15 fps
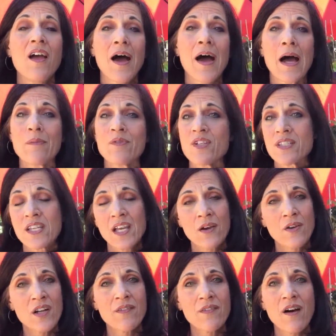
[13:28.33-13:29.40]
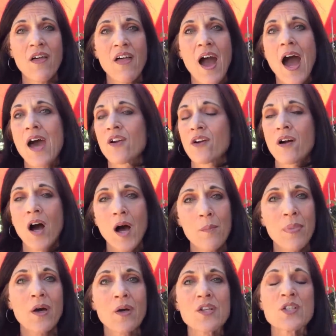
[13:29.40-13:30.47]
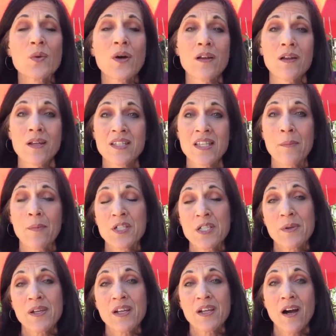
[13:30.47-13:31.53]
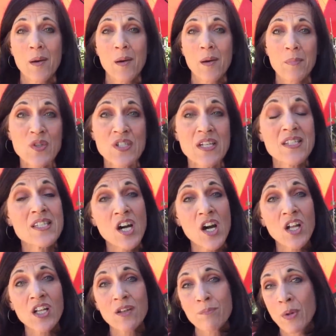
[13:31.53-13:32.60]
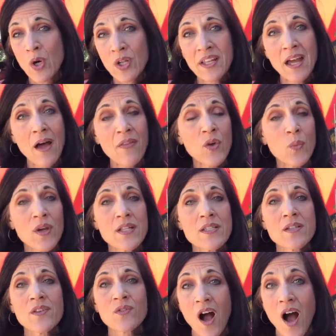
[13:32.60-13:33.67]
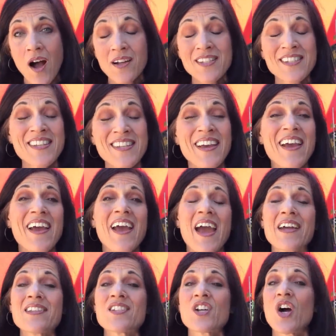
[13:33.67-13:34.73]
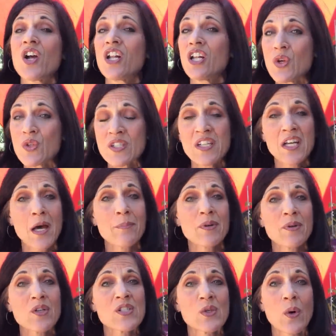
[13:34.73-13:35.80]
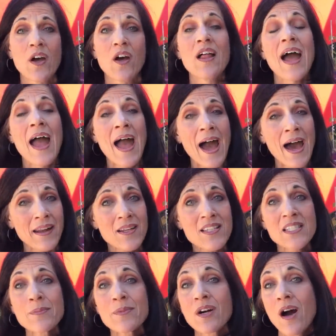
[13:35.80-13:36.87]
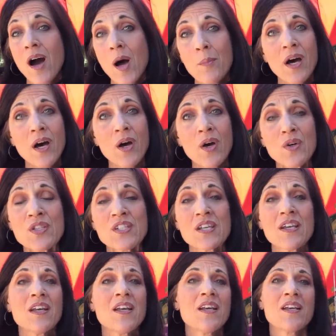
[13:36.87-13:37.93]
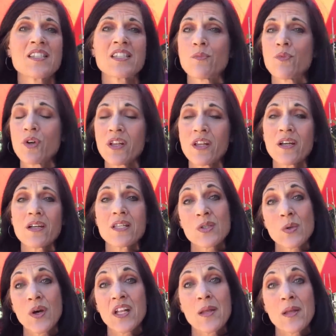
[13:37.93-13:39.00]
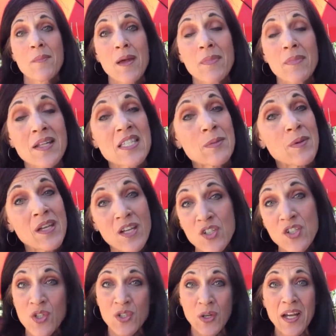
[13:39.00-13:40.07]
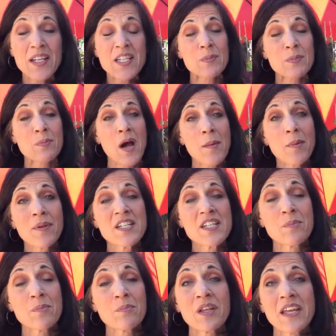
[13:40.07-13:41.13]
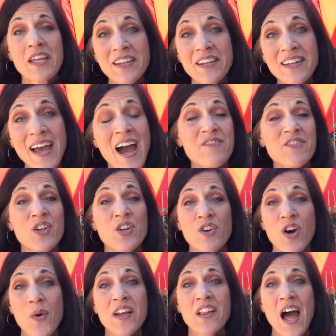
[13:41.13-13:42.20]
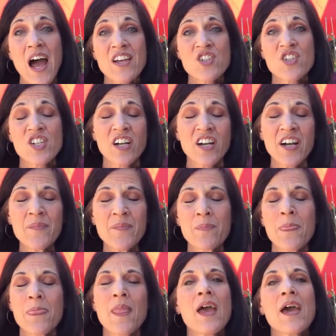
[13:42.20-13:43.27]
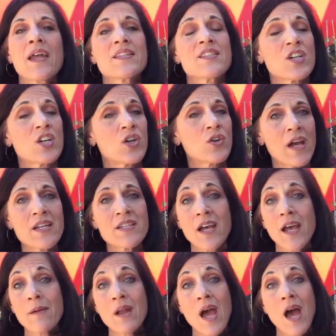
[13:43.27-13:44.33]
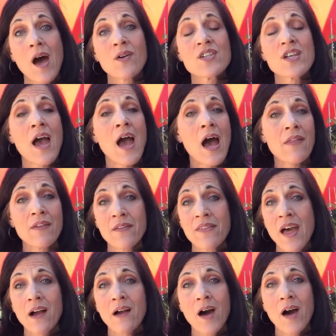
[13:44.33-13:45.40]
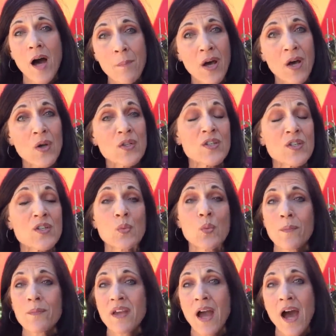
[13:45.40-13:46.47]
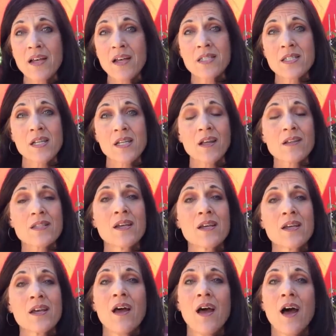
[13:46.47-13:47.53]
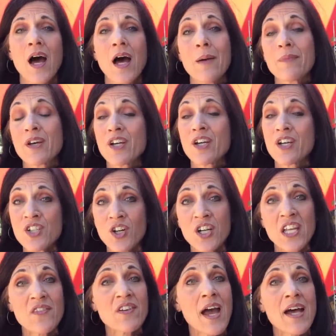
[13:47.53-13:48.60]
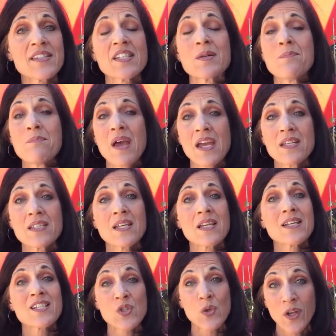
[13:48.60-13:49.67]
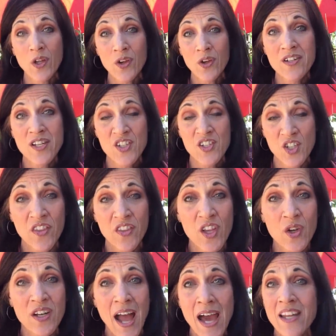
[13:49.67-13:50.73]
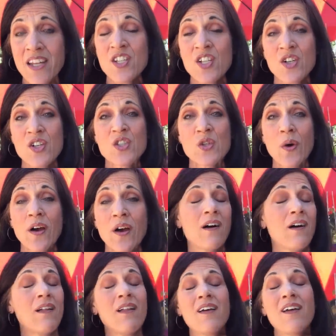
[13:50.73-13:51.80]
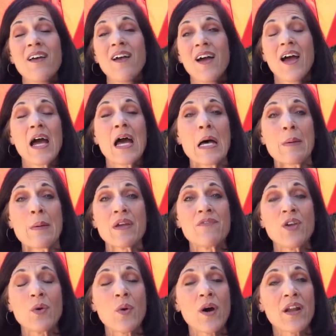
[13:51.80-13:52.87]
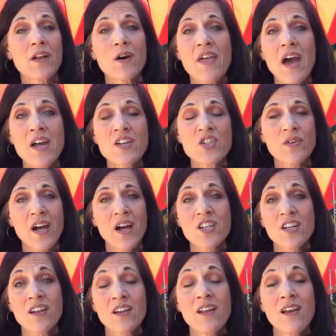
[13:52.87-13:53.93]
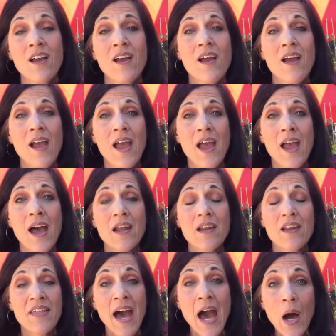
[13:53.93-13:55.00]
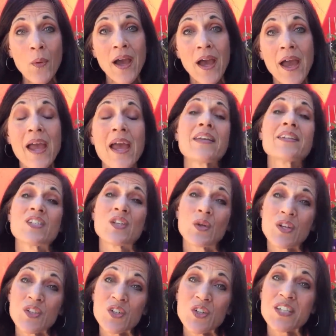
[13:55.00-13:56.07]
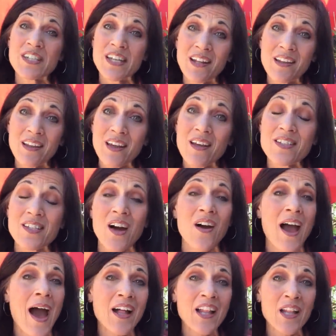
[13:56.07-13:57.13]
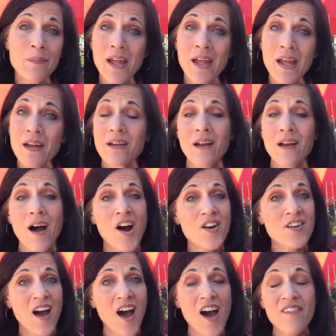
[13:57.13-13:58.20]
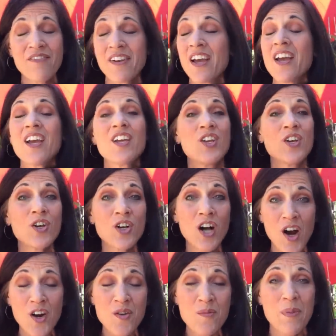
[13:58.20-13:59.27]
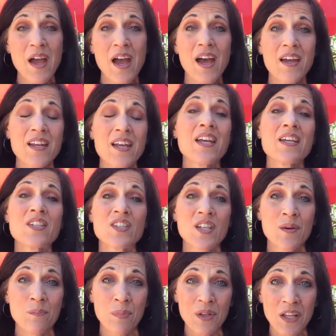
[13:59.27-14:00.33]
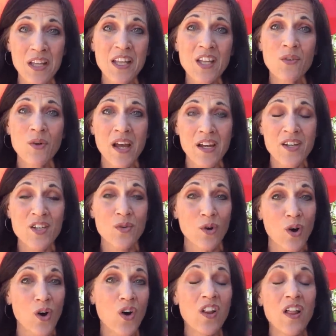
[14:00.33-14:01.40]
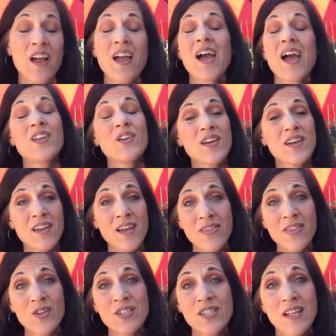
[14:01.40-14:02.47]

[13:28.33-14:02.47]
um, just get rid of all that or compost what is able to be composted. Start pulling out the weeds in the rocks and start loosening up your soil, adding some compost, some really good soil amendments because your soil is probably depleted after growing last year. And it's a great time now to add in that compost, those worm castings. Um, Good Dirt even has an amazing soil conditioner that you can add into your soil um, if you want to go that direction. And that way, as soon as your seedlings are acclimated and hardened off, your garden bed is completely ready to roll and you can get those